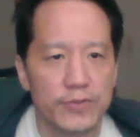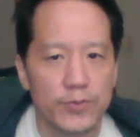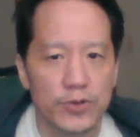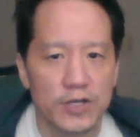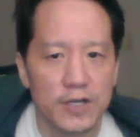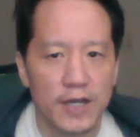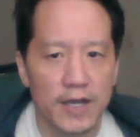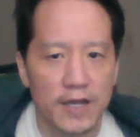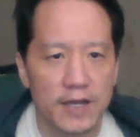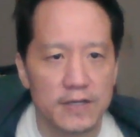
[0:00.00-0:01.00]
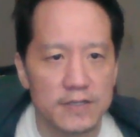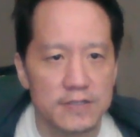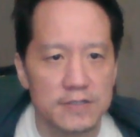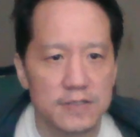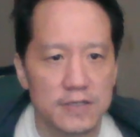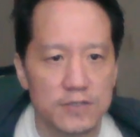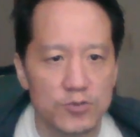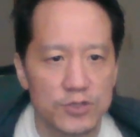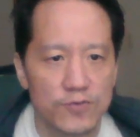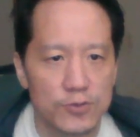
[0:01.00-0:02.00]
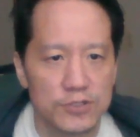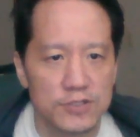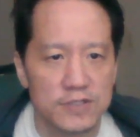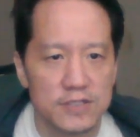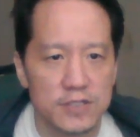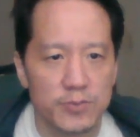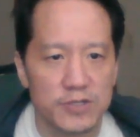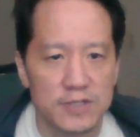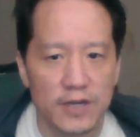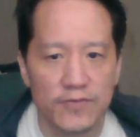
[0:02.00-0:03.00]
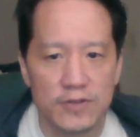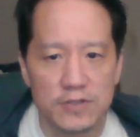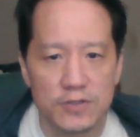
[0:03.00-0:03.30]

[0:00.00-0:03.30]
3, and 6, which forces this to be 7,